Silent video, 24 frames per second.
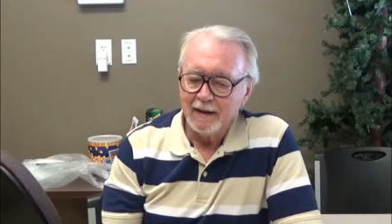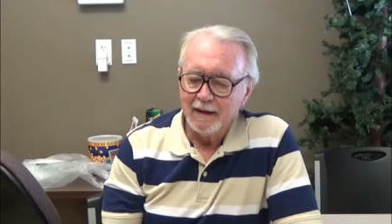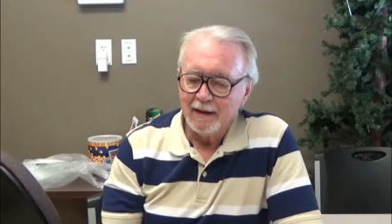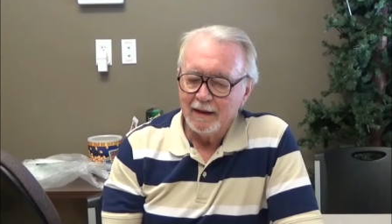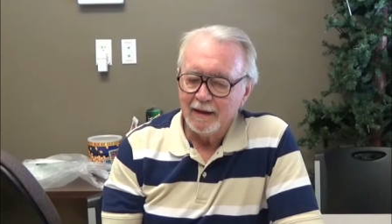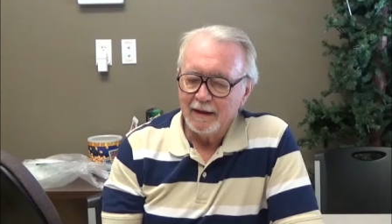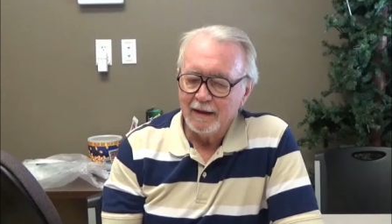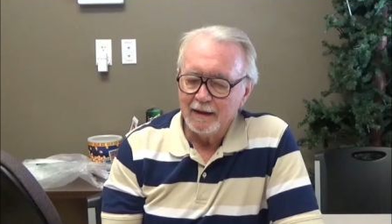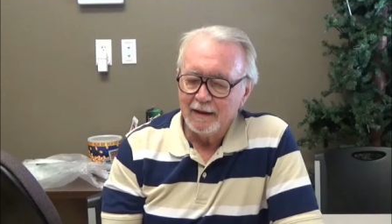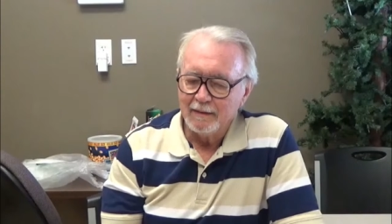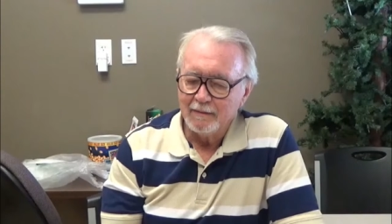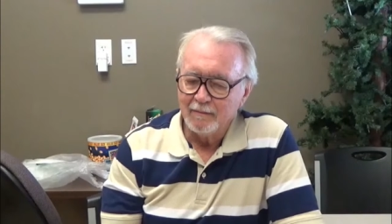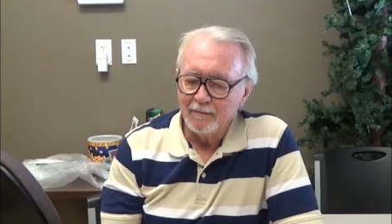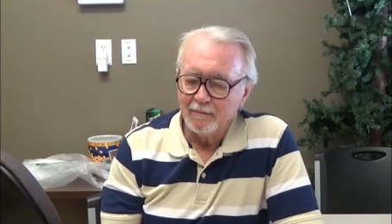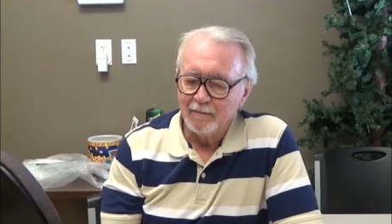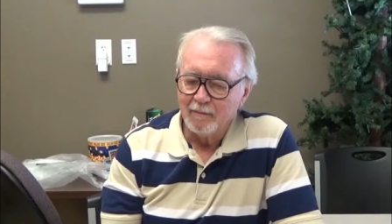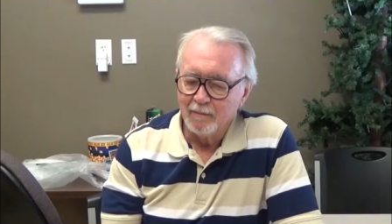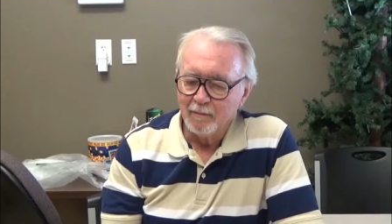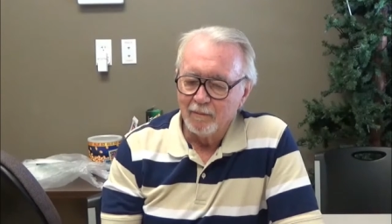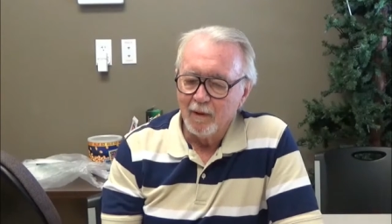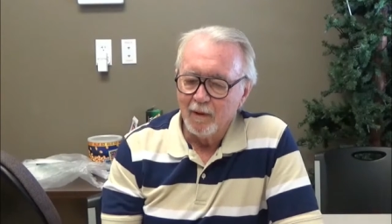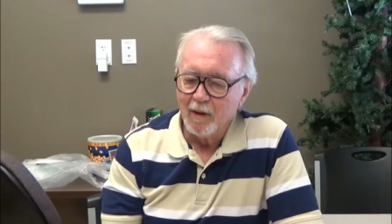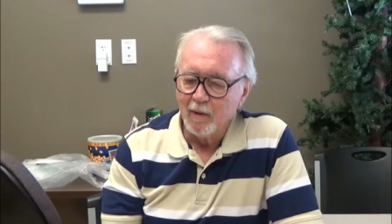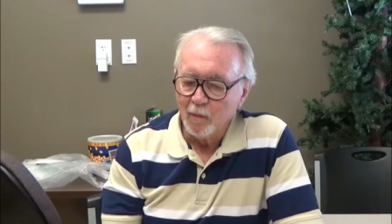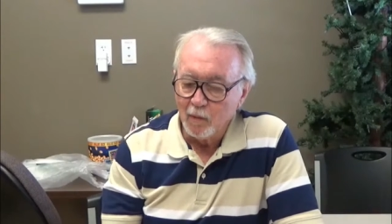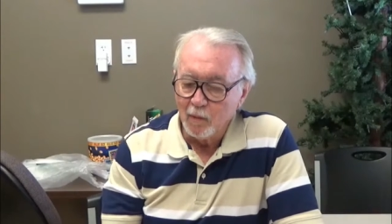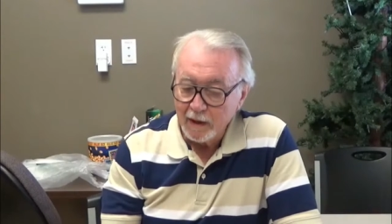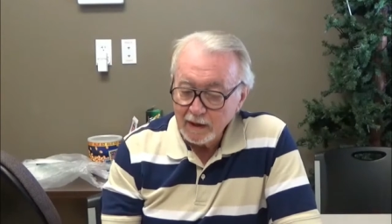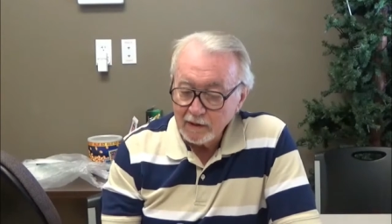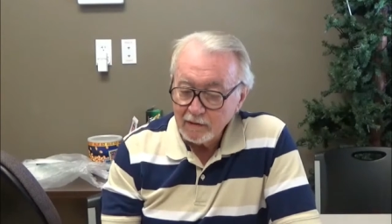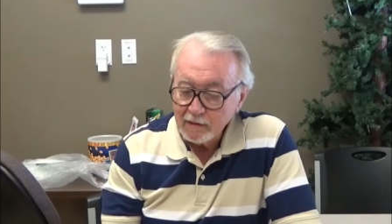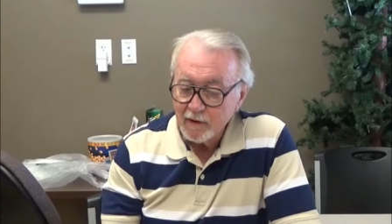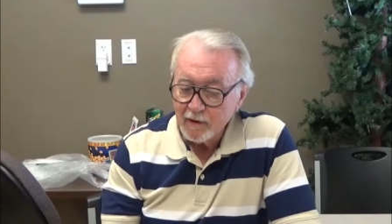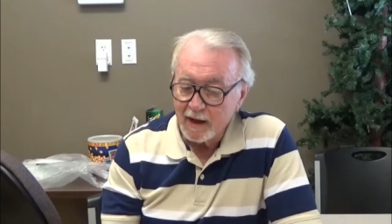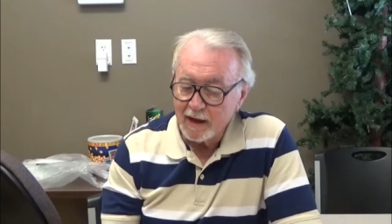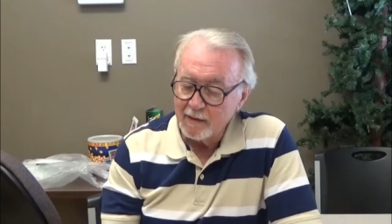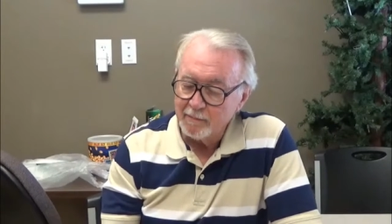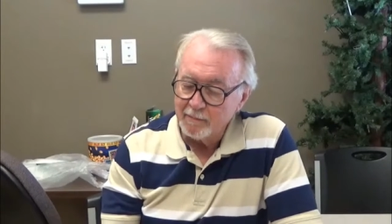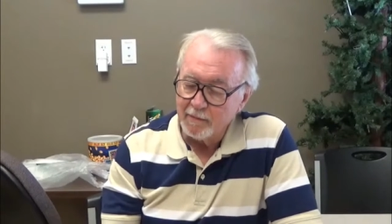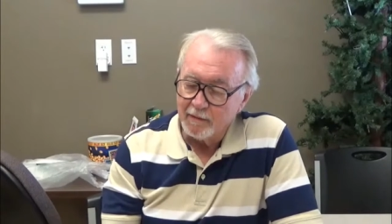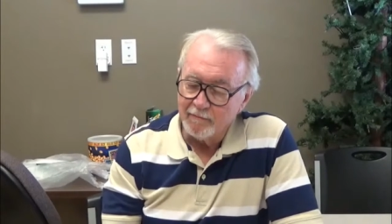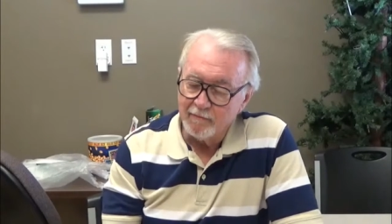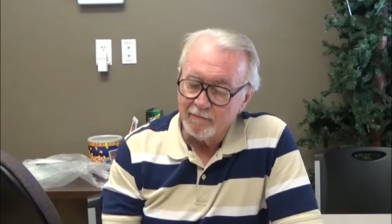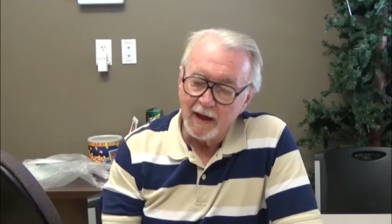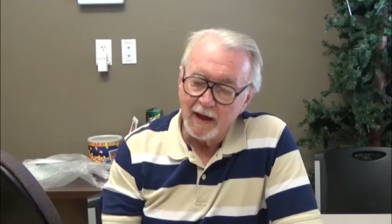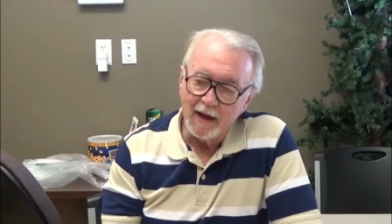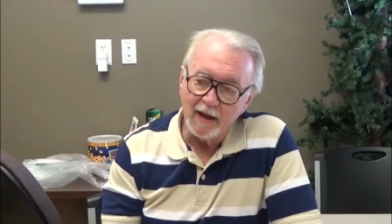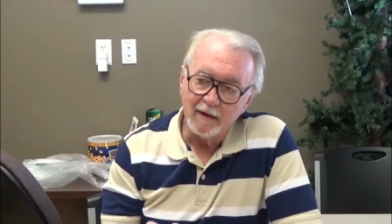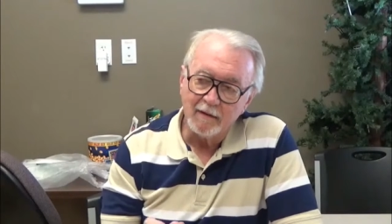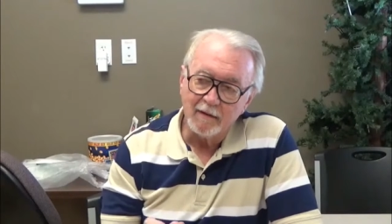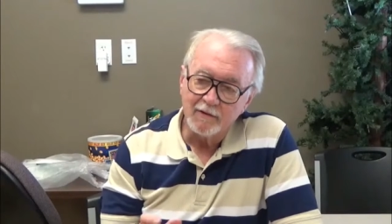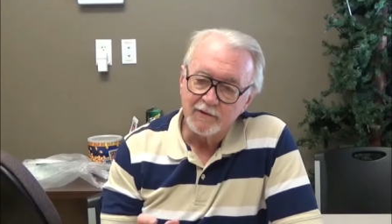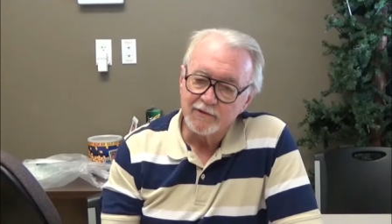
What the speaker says: And what we try to provide